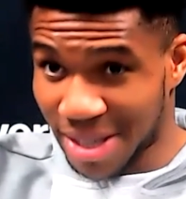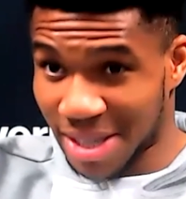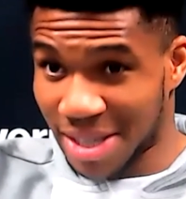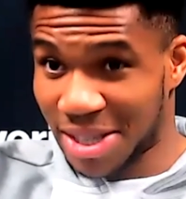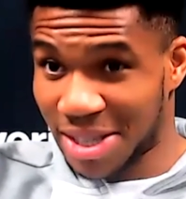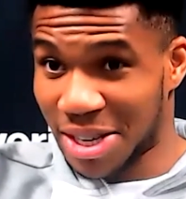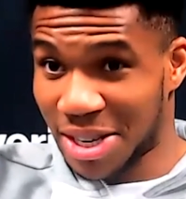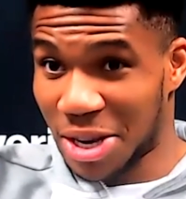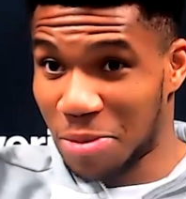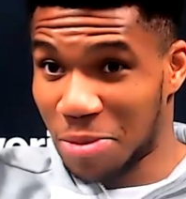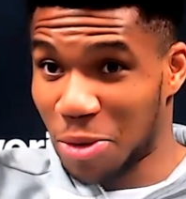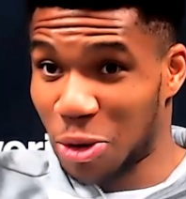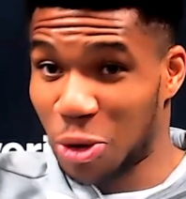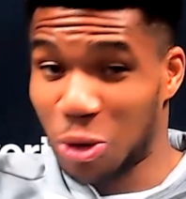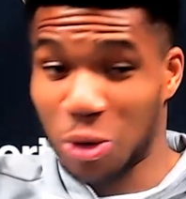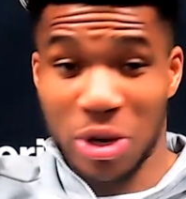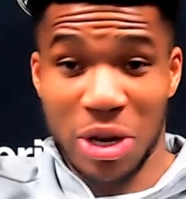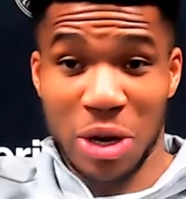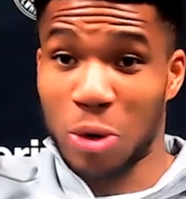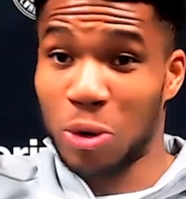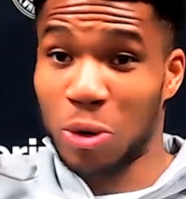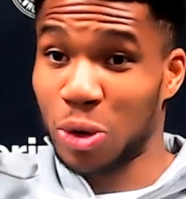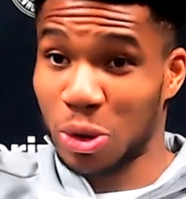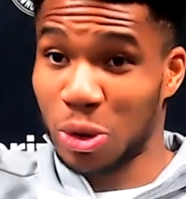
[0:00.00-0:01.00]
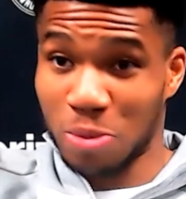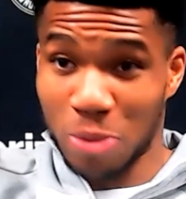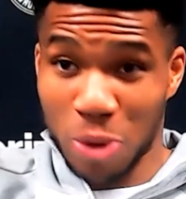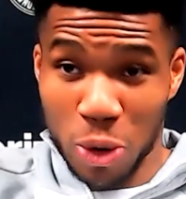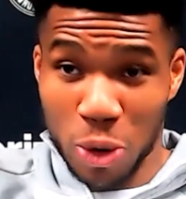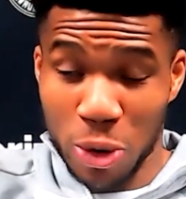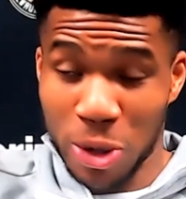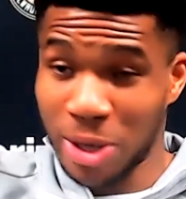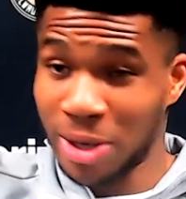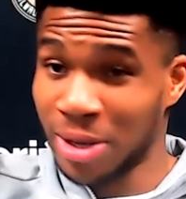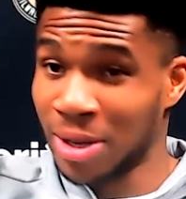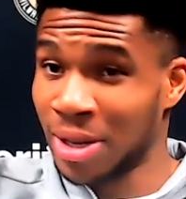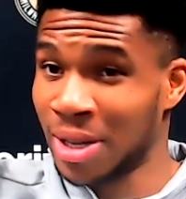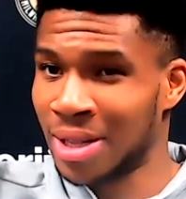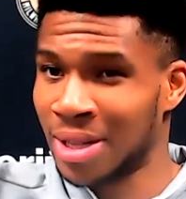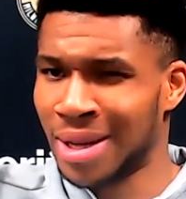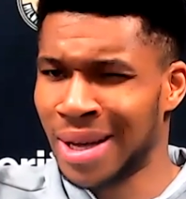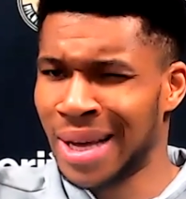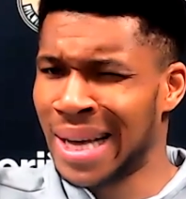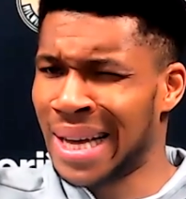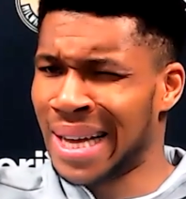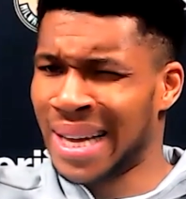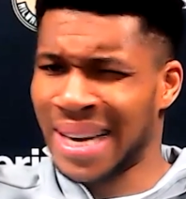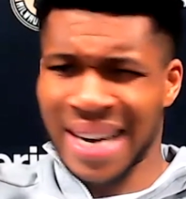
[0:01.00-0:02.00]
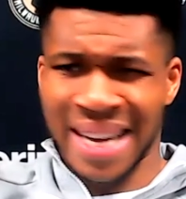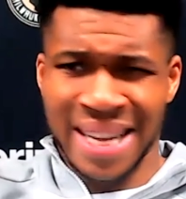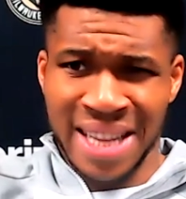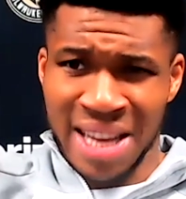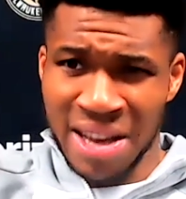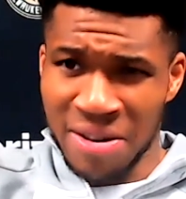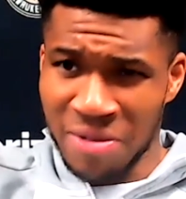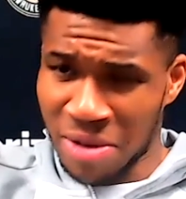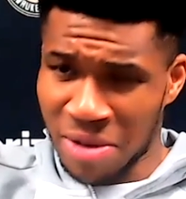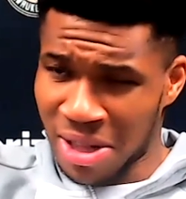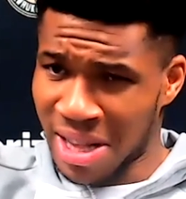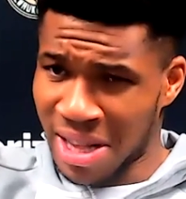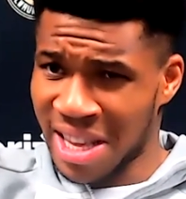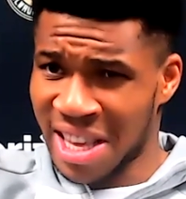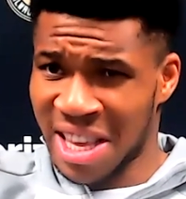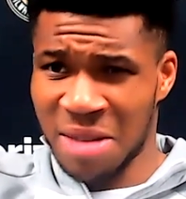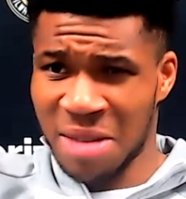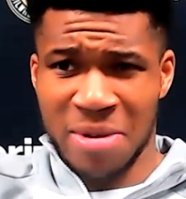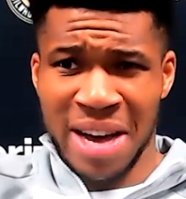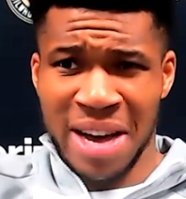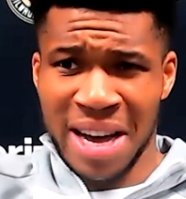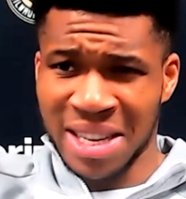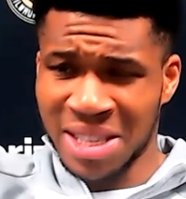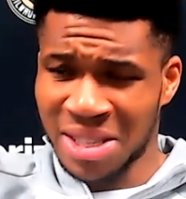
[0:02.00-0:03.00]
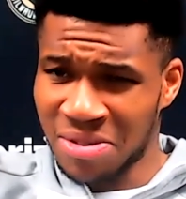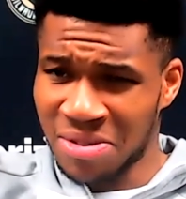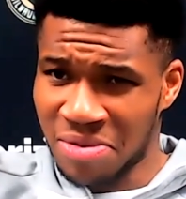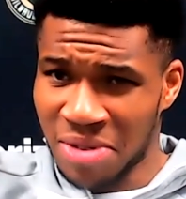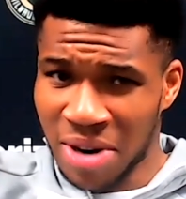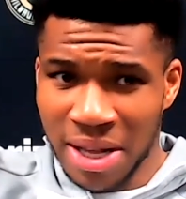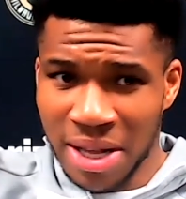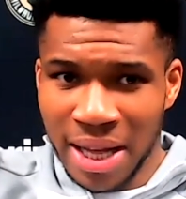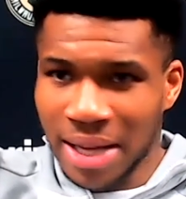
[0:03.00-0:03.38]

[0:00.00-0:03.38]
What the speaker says: Let's see him, and you can go small, and you can read everything and keep guys in front.